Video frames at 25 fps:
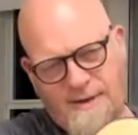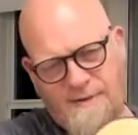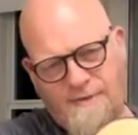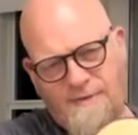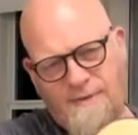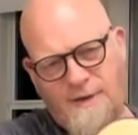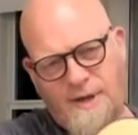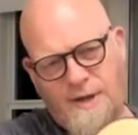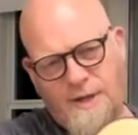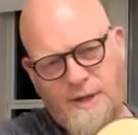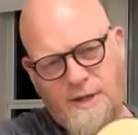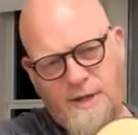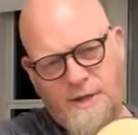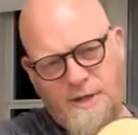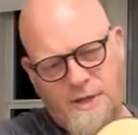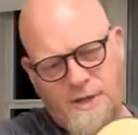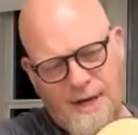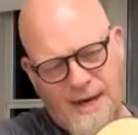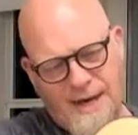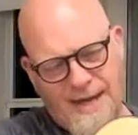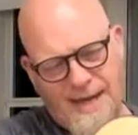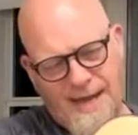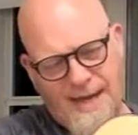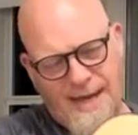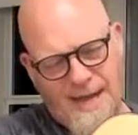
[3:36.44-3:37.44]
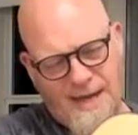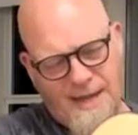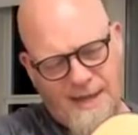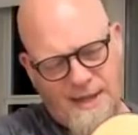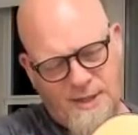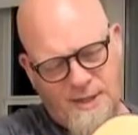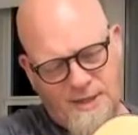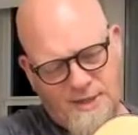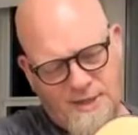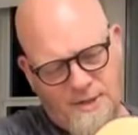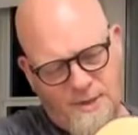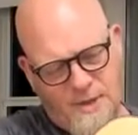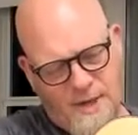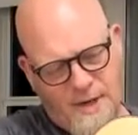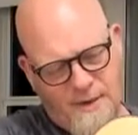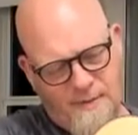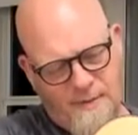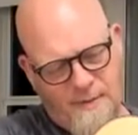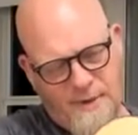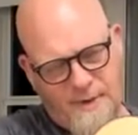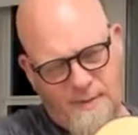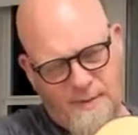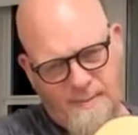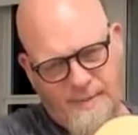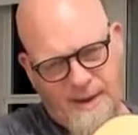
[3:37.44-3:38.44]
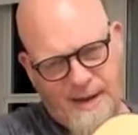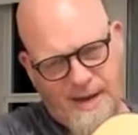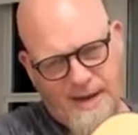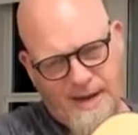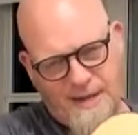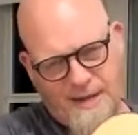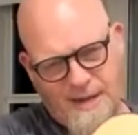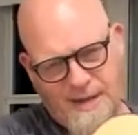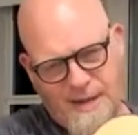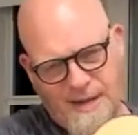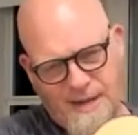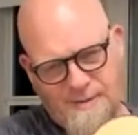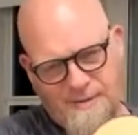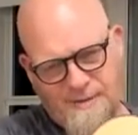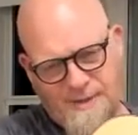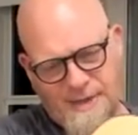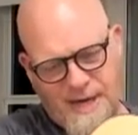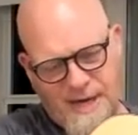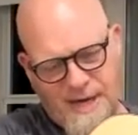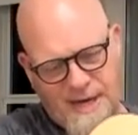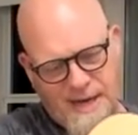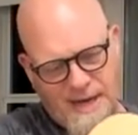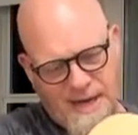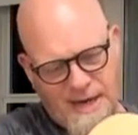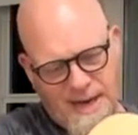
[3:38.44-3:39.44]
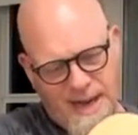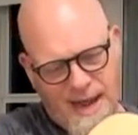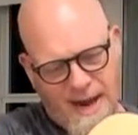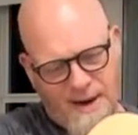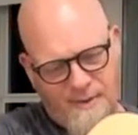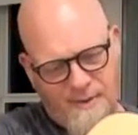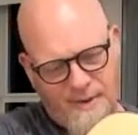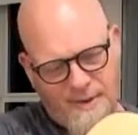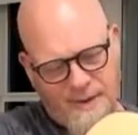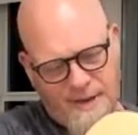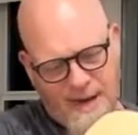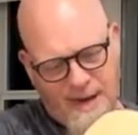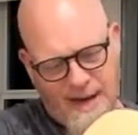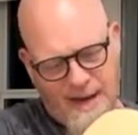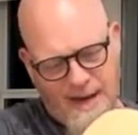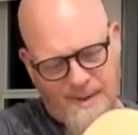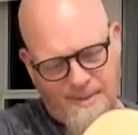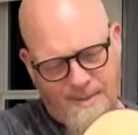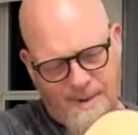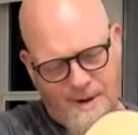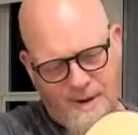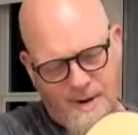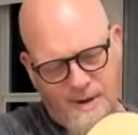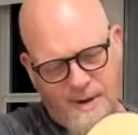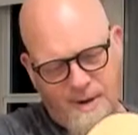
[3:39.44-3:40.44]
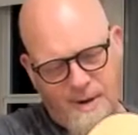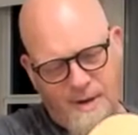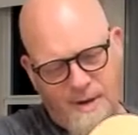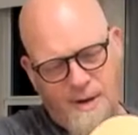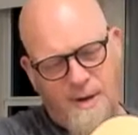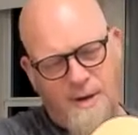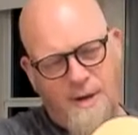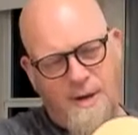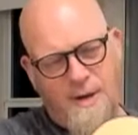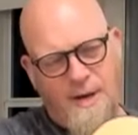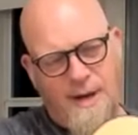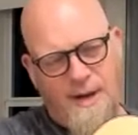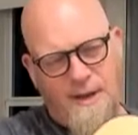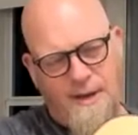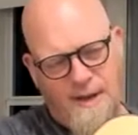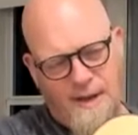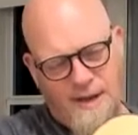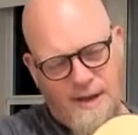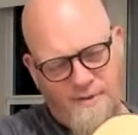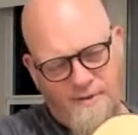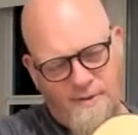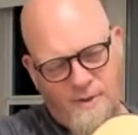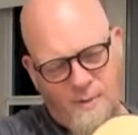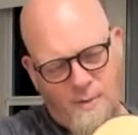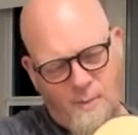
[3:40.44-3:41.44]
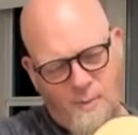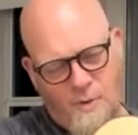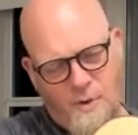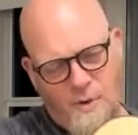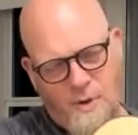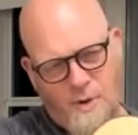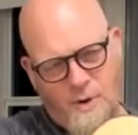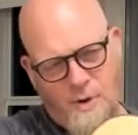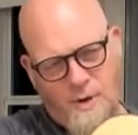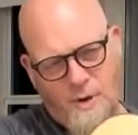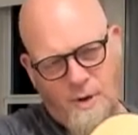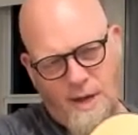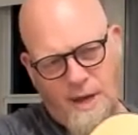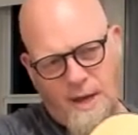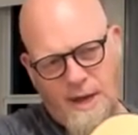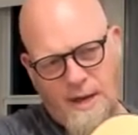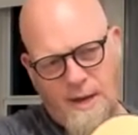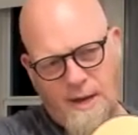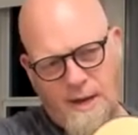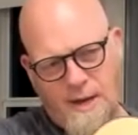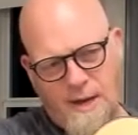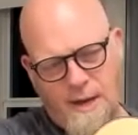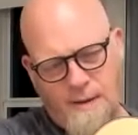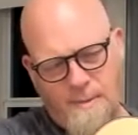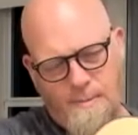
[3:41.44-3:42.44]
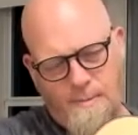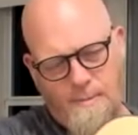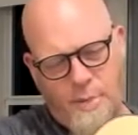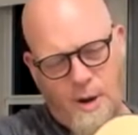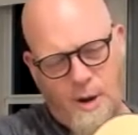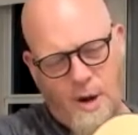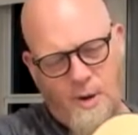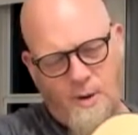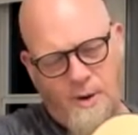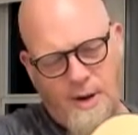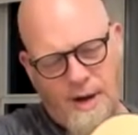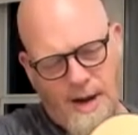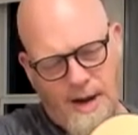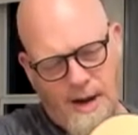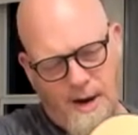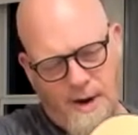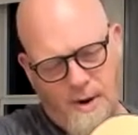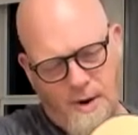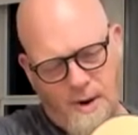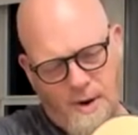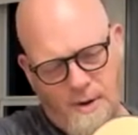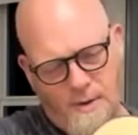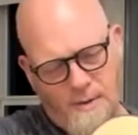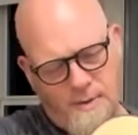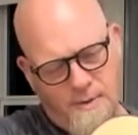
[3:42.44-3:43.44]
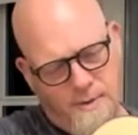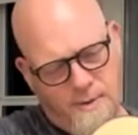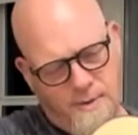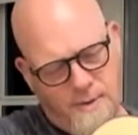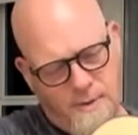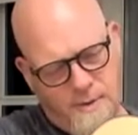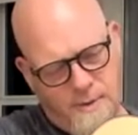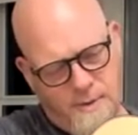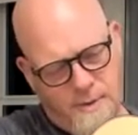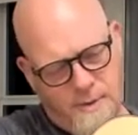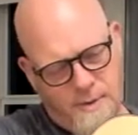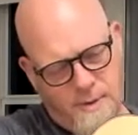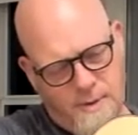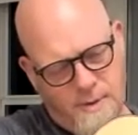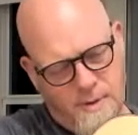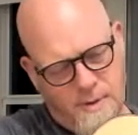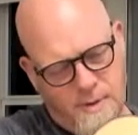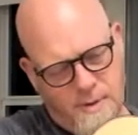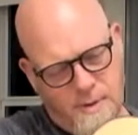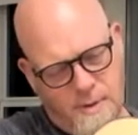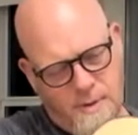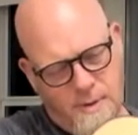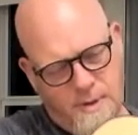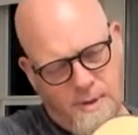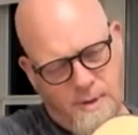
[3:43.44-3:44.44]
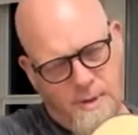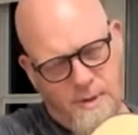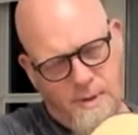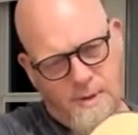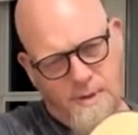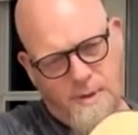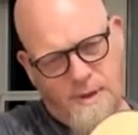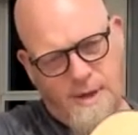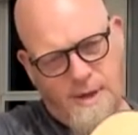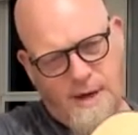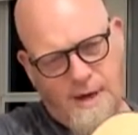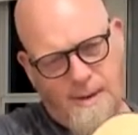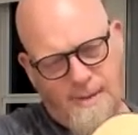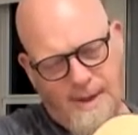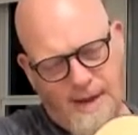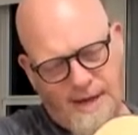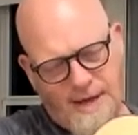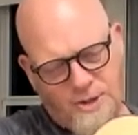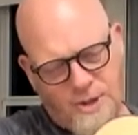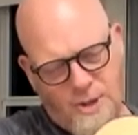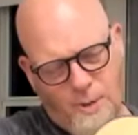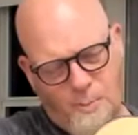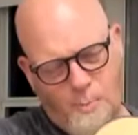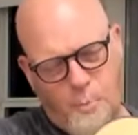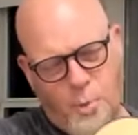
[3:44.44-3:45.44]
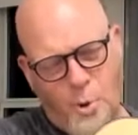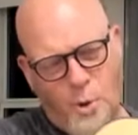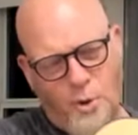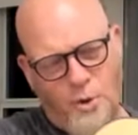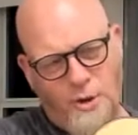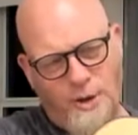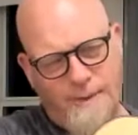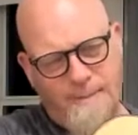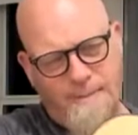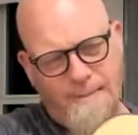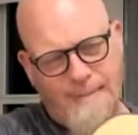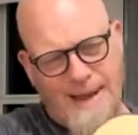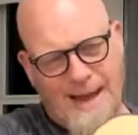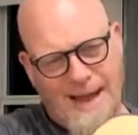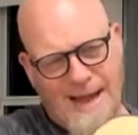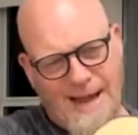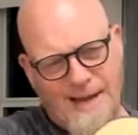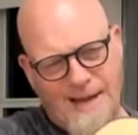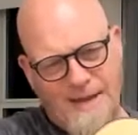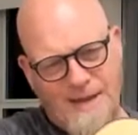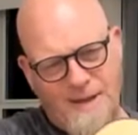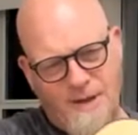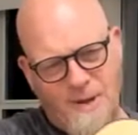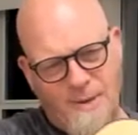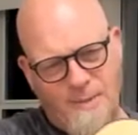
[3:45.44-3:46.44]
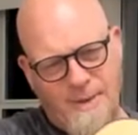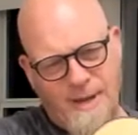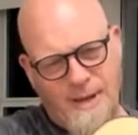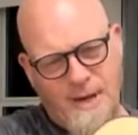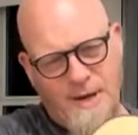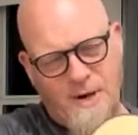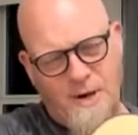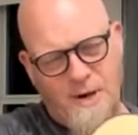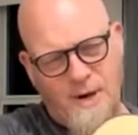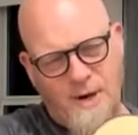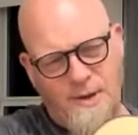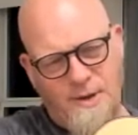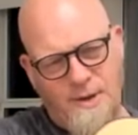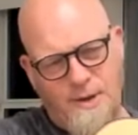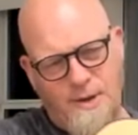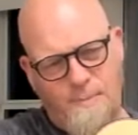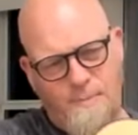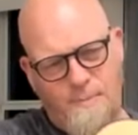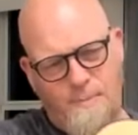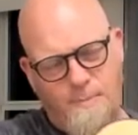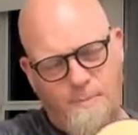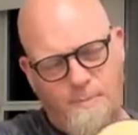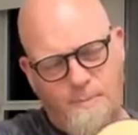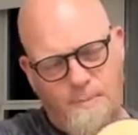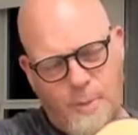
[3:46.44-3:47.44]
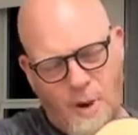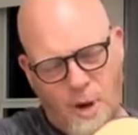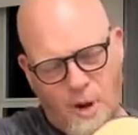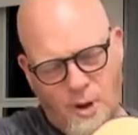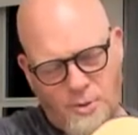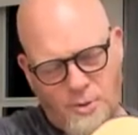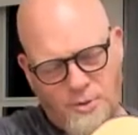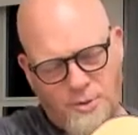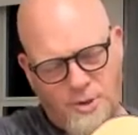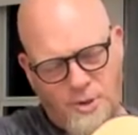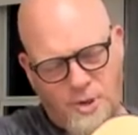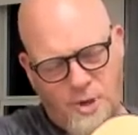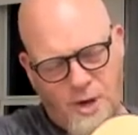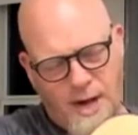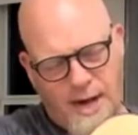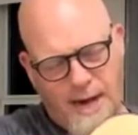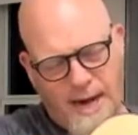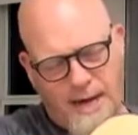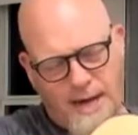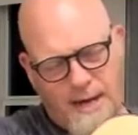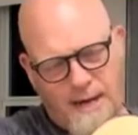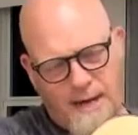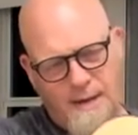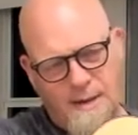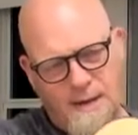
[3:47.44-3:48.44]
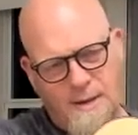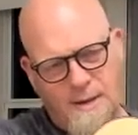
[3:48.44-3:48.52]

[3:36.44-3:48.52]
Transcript: of trying to hit the string with the pick like I was hitting a nail with the hammer, I think of it more like a bow and arrow. That I'm actually pulling back a little bit on the bow string,